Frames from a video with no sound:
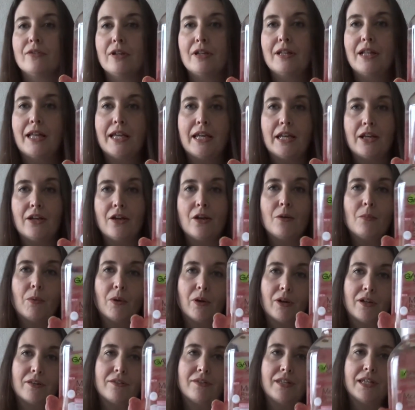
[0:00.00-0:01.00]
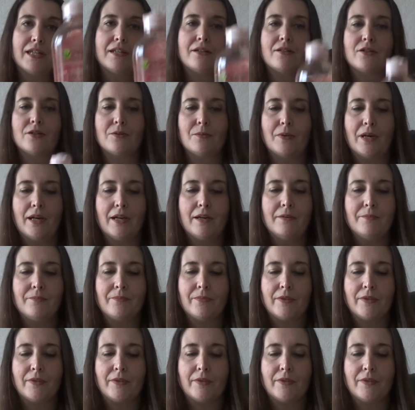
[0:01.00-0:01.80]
and let you know what I think to it.